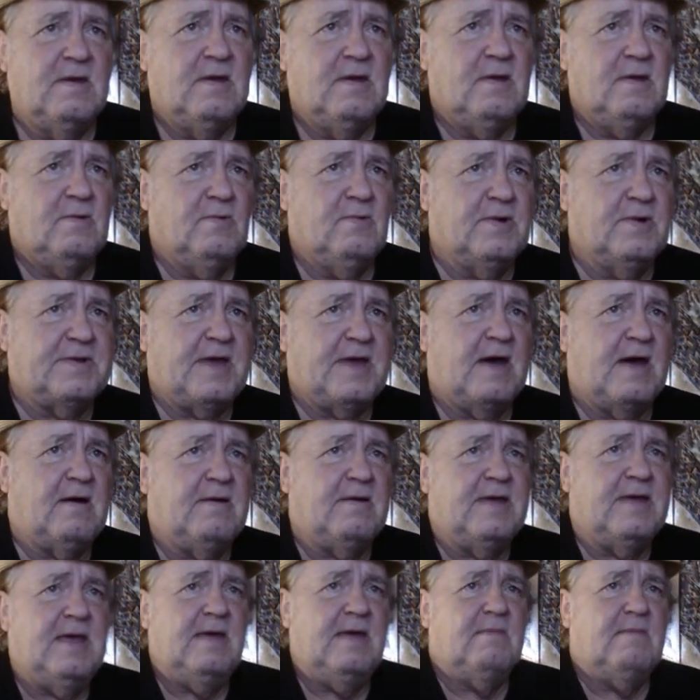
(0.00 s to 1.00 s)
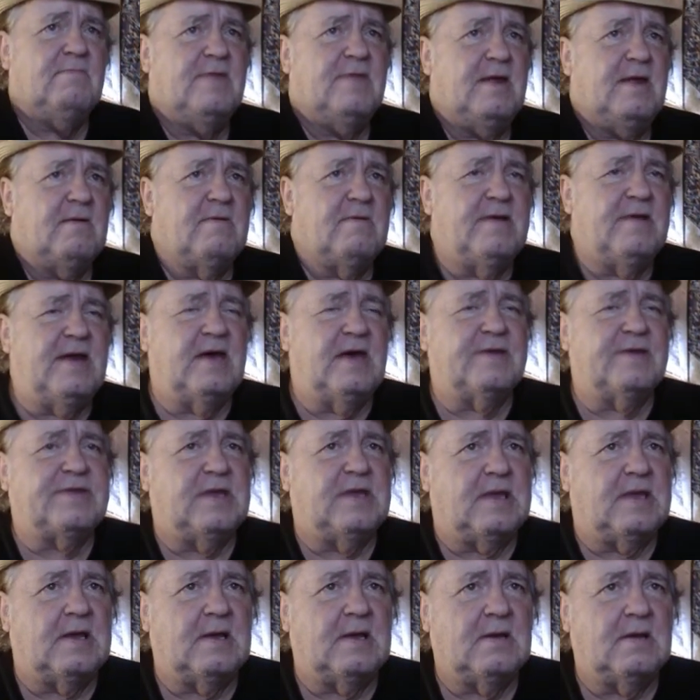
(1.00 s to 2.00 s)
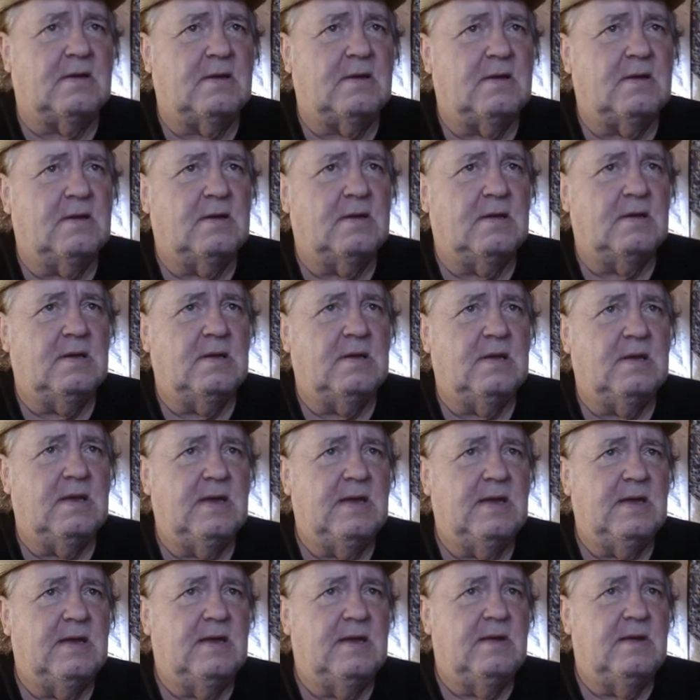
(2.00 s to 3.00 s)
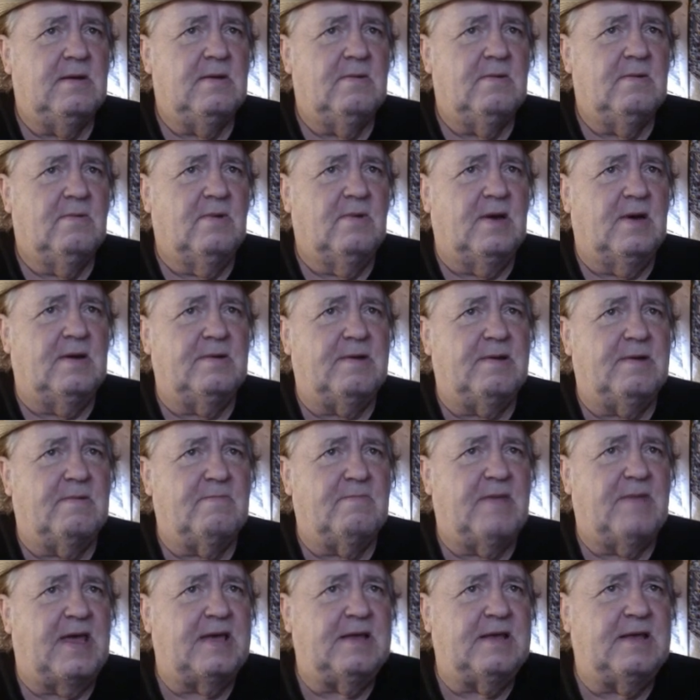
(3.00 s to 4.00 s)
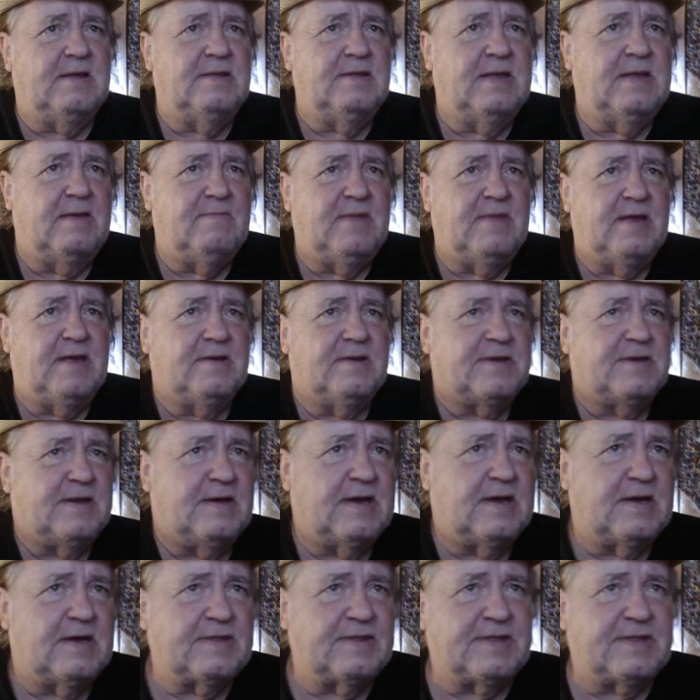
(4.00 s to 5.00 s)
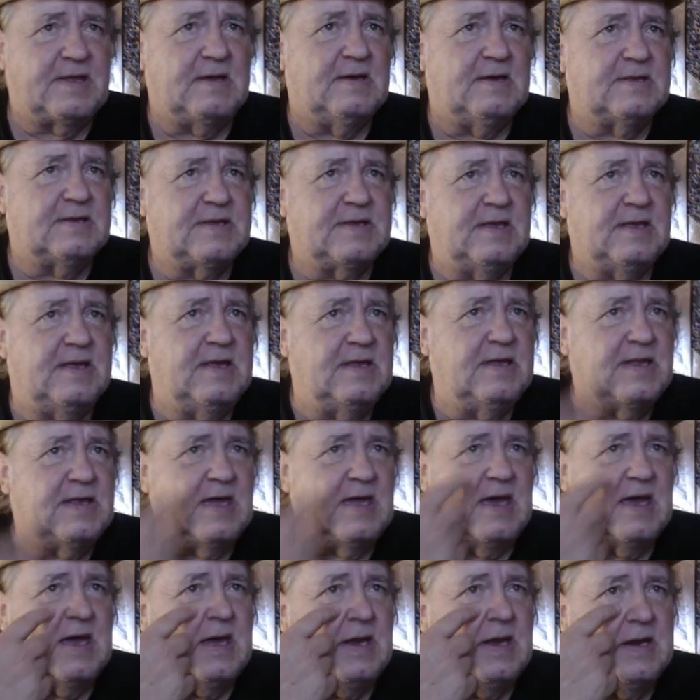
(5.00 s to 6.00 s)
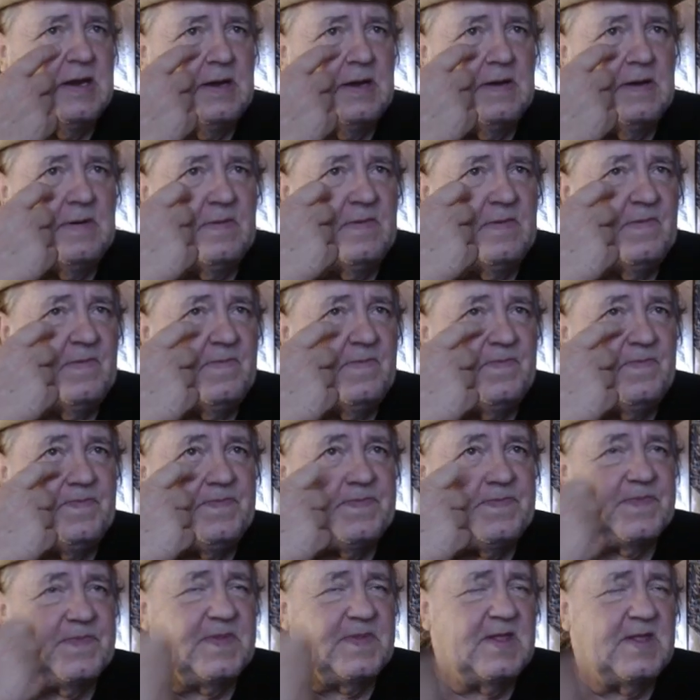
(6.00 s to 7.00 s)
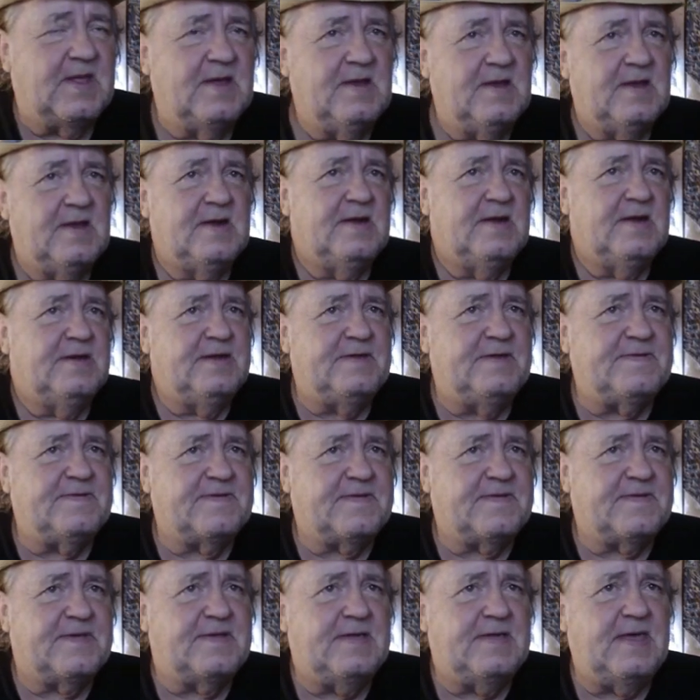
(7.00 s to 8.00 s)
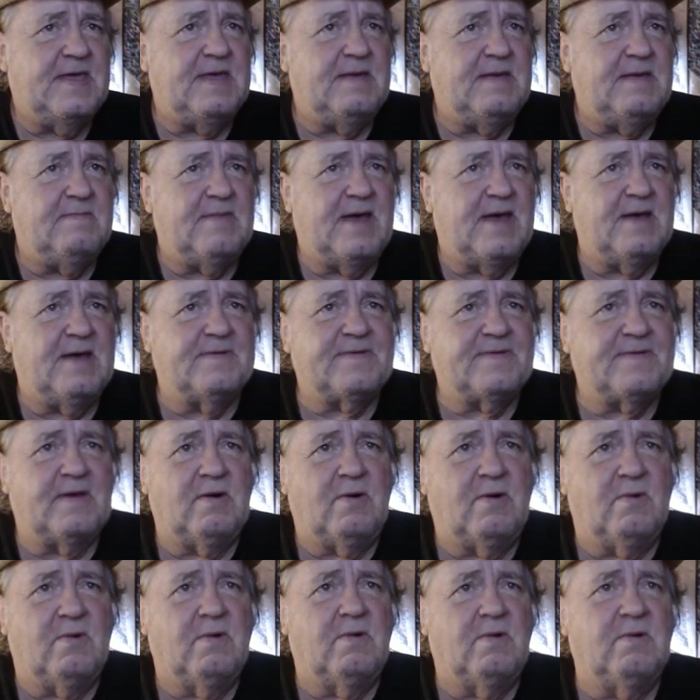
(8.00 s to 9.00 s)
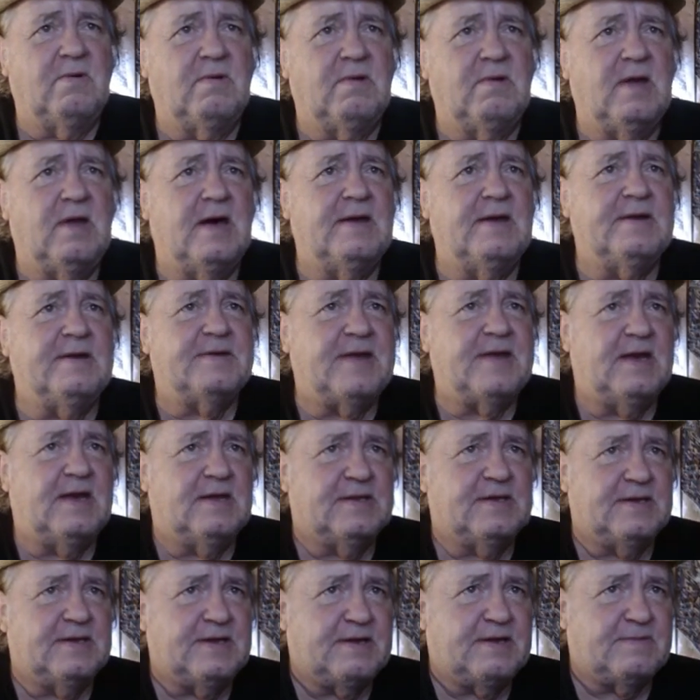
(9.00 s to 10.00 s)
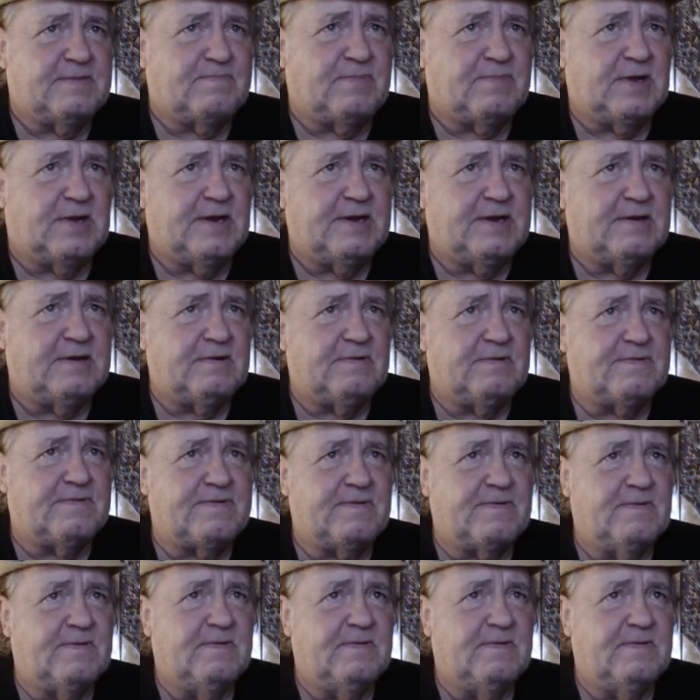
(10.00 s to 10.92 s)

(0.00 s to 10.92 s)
Without him, they're nothing. Well, you're making them into nothing, I'll tell you that. This team has a whole lot of talented players,